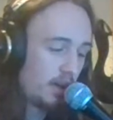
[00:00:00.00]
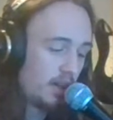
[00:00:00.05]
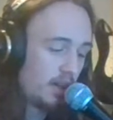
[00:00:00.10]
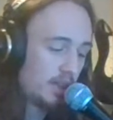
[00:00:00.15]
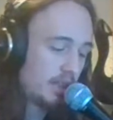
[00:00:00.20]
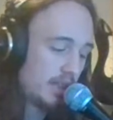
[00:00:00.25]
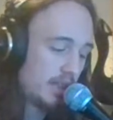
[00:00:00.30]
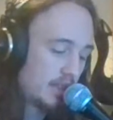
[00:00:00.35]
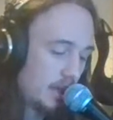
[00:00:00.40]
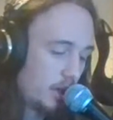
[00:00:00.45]

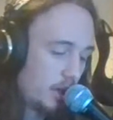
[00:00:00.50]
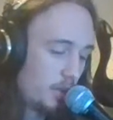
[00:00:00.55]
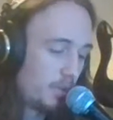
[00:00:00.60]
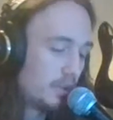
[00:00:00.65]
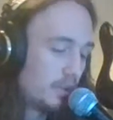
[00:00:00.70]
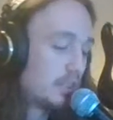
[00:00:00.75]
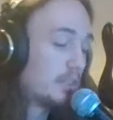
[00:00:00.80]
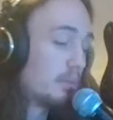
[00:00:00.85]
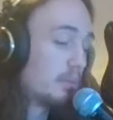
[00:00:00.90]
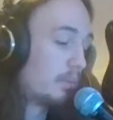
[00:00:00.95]
It says
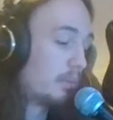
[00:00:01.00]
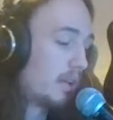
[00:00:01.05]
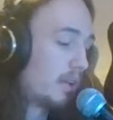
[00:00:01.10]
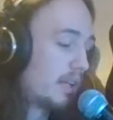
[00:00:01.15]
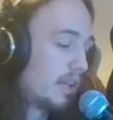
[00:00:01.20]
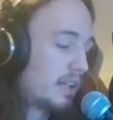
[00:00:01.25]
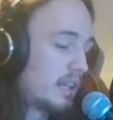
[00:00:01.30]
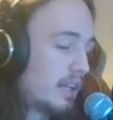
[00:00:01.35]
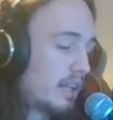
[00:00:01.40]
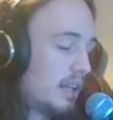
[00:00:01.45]
open, so we play
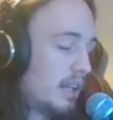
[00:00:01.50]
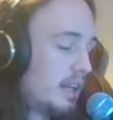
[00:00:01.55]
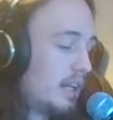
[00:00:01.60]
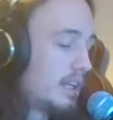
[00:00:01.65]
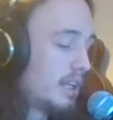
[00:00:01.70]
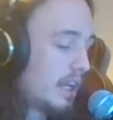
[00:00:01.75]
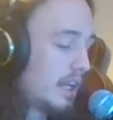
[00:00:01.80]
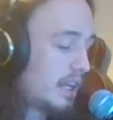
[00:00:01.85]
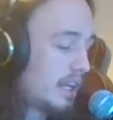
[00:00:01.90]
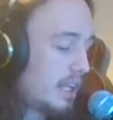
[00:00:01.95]
that there.
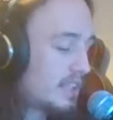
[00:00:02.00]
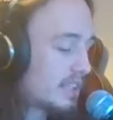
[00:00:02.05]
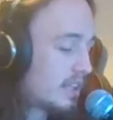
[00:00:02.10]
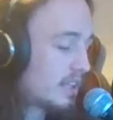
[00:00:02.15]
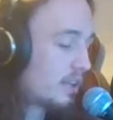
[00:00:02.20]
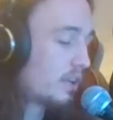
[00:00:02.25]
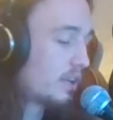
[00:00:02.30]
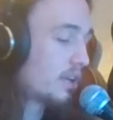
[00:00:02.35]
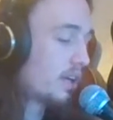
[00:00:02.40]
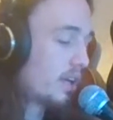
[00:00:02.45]
Now let's
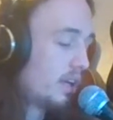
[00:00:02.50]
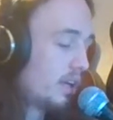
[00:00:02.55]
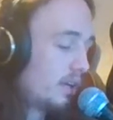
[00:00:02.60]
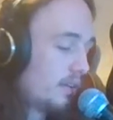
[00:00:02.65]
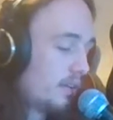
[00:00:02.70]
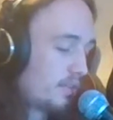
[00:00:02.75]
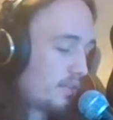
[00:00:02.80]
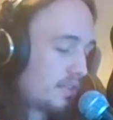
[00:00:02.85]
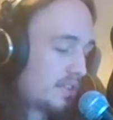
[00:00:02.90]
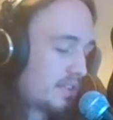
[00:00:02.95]
look
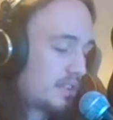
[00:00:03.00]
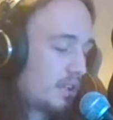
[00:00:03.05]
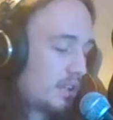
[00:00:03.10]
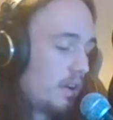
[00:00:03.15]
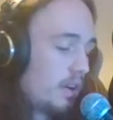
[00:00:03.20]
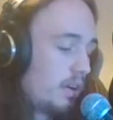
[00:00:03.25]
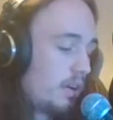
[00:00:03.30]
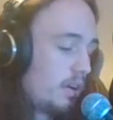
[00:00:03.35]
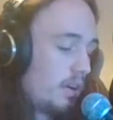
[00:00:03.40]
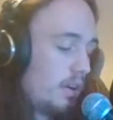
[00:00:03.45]
for a
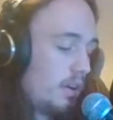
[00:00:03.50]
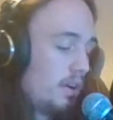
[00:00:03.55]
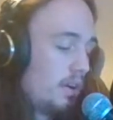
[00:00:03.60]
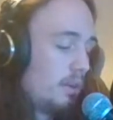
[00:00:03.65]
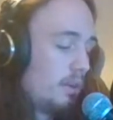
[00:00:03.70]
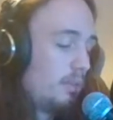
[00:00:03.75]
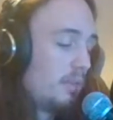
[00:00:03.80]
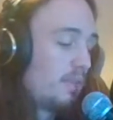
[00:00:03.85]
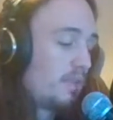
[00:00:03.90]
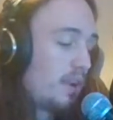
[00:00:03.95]
song
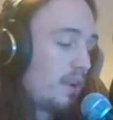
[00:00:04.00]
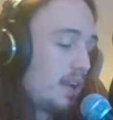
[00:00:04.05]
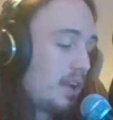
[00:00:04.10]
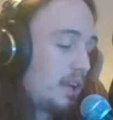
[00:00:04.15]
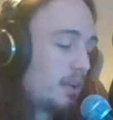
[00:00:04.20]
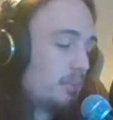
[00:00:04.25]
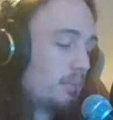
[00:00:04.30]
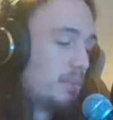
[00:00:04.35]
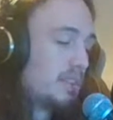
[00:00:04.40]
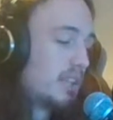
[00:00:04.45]
with fret
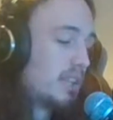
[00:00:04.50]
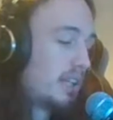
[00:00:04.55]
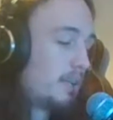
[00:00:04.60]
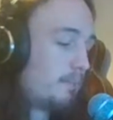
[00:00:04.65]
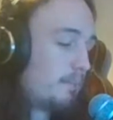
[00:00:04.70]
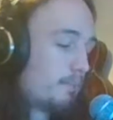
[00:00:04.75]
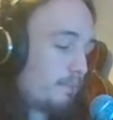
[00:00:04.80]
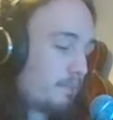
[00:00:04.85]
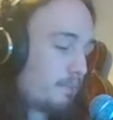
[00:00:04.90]
numbers in